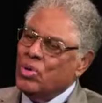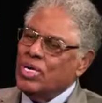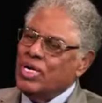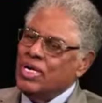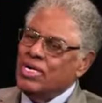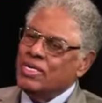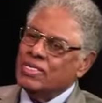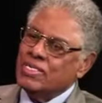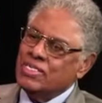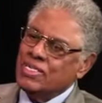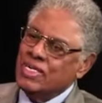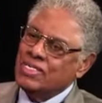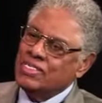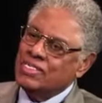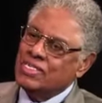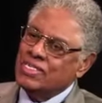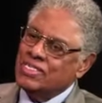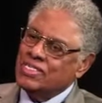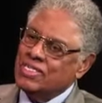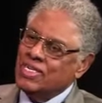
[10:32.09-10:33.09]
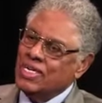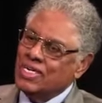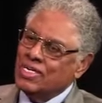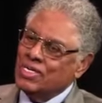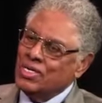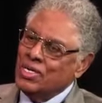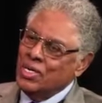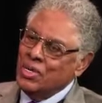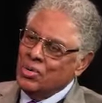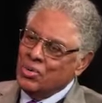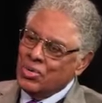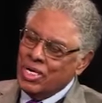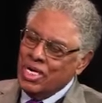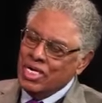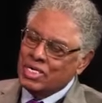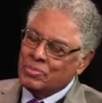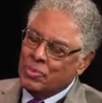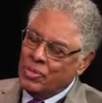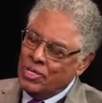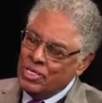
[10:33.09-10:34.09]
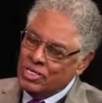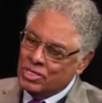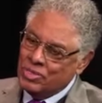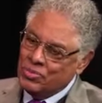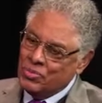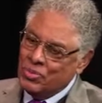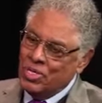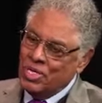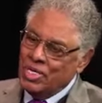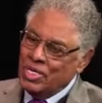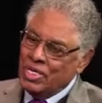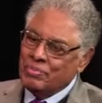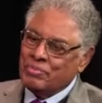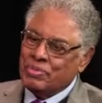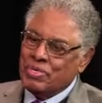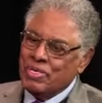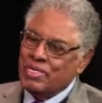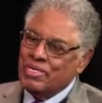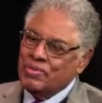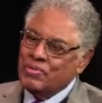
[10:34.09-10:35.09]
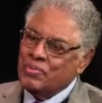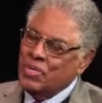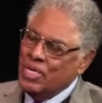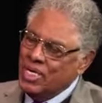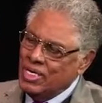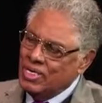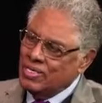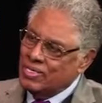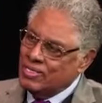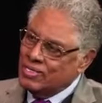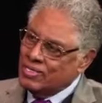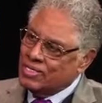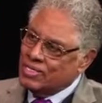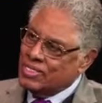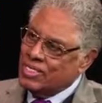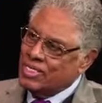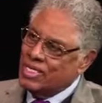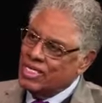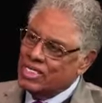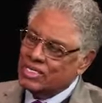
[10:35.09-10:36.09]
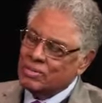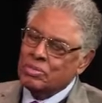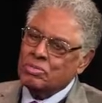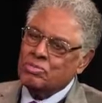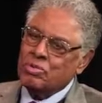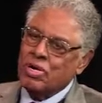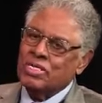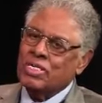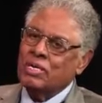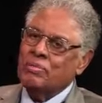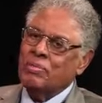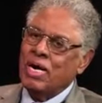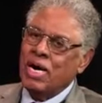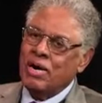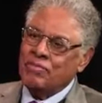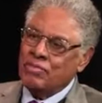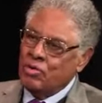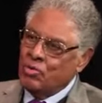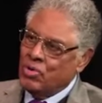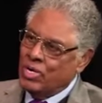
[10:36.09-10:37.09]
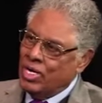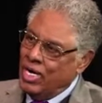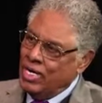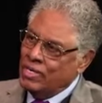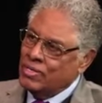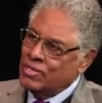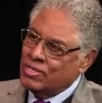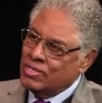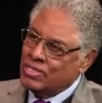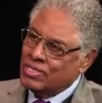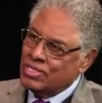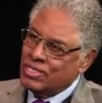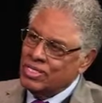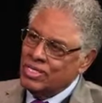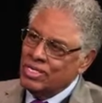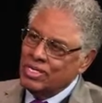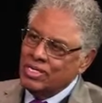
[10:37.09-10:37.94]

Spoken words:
what Engels says is that what each person wills is obstructed by everyone else,